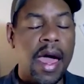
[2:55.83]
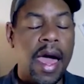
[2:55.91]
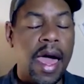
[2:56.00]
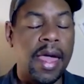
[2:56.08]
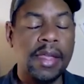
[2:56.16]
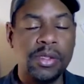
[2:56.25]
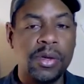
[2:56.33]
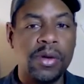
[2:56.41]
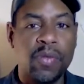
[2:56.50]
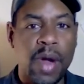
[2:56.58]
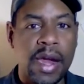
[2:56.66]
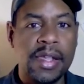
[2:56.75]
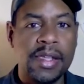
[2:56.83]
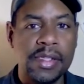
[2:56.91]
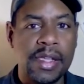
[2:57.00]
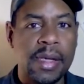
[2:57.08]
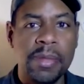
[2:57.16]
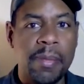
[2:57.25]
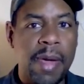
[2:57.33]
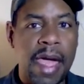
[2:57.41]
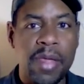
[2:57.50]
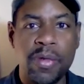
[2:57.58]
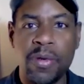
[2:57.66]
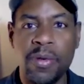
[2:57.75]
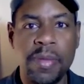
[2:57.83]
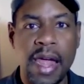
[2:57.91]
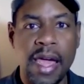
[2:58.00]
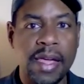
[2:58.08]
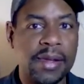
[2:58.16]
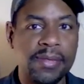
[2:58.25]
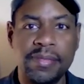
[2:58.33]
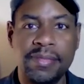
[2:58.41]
I sort of ran into him in the bathroom, but I